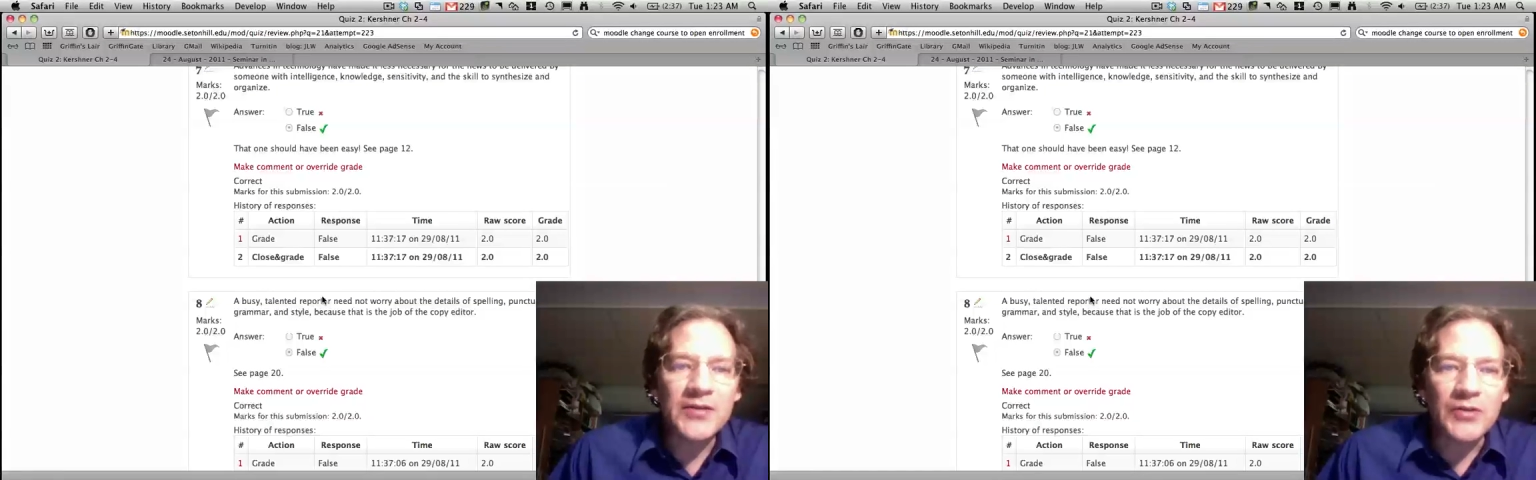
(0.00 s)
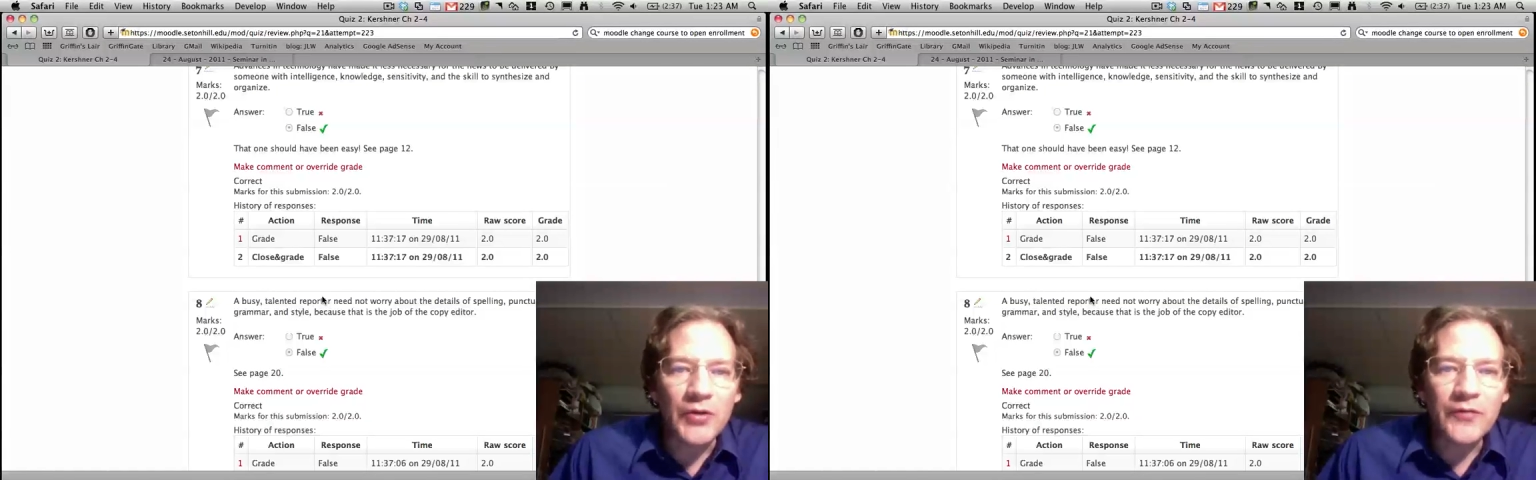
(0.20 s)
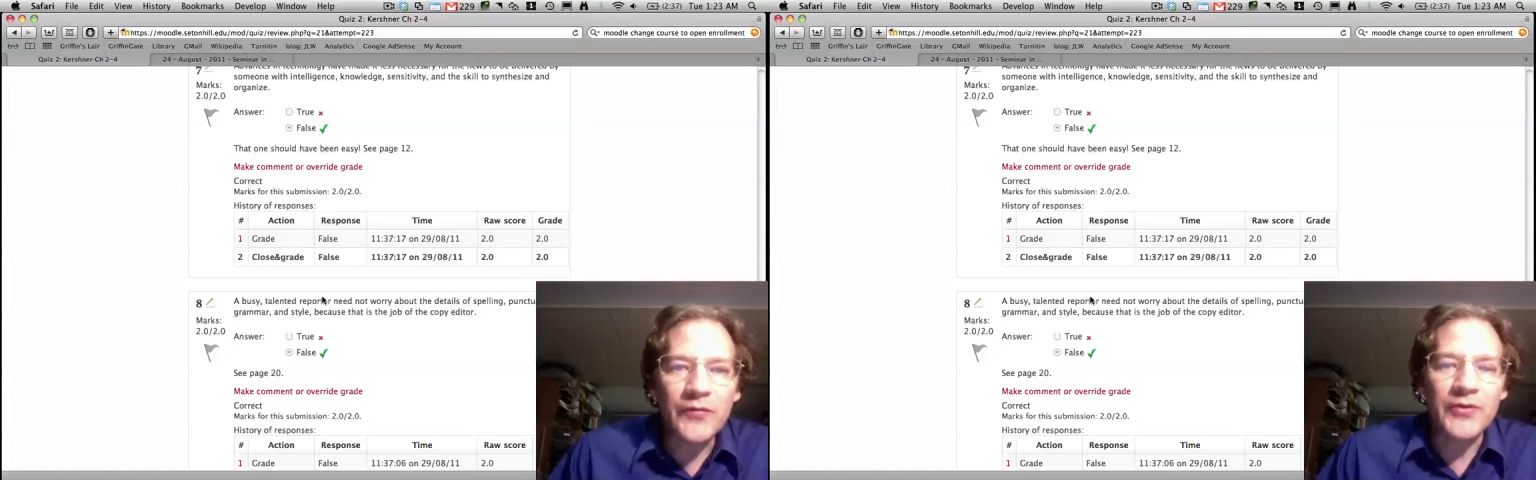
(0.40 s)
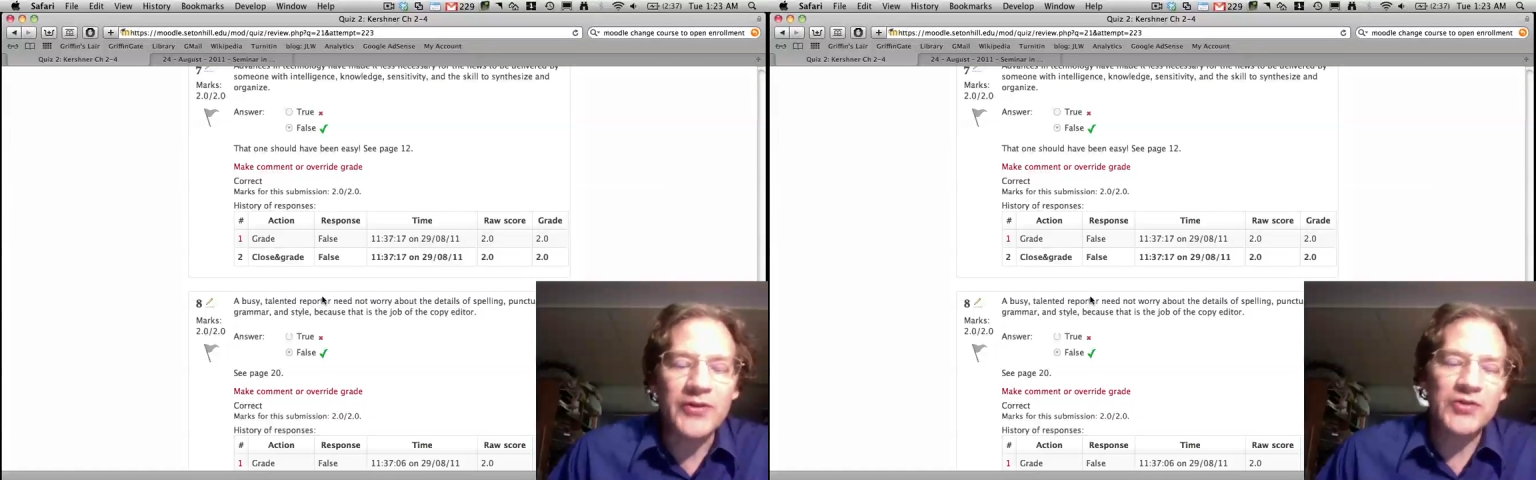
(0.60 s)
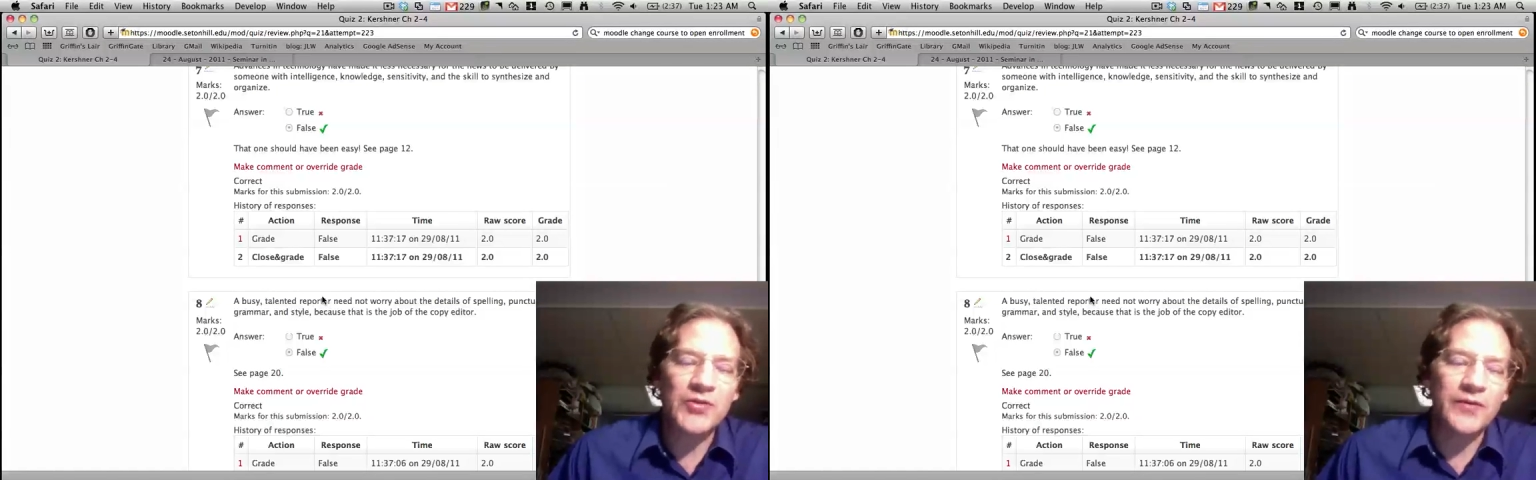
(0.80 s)
to look for
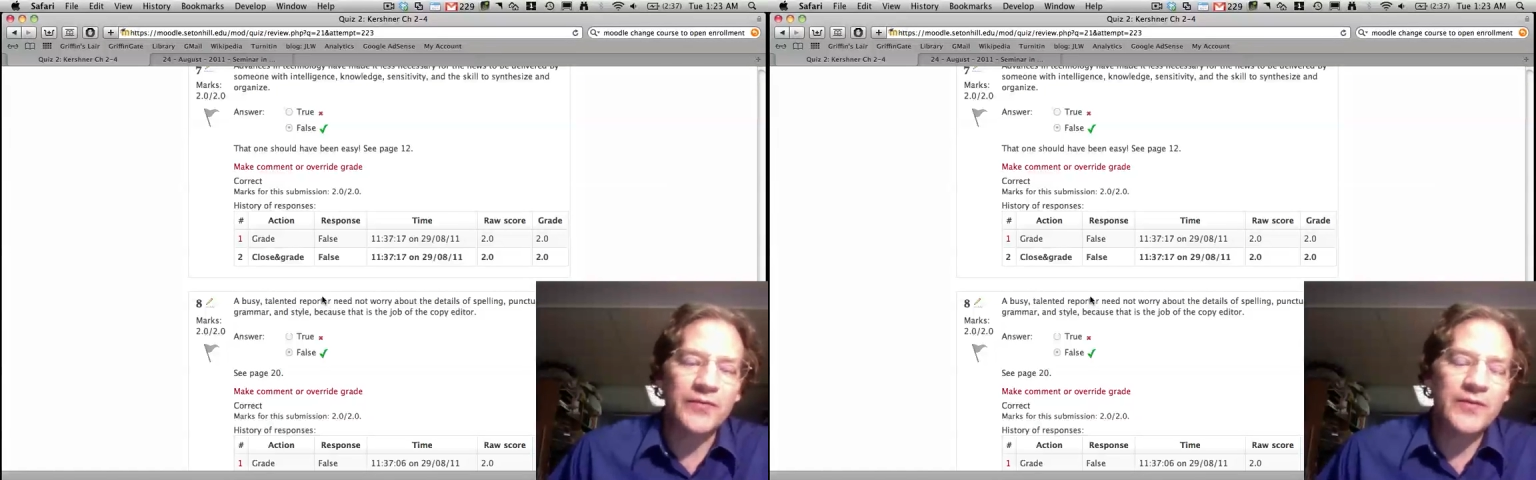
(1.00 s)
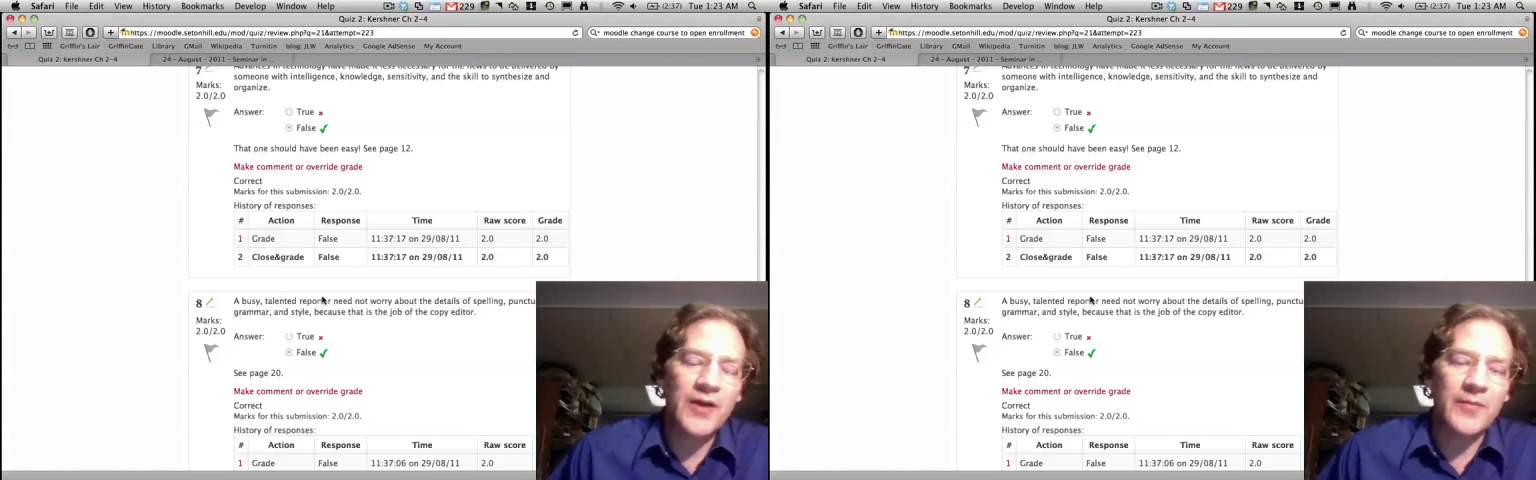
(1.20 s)
this sort of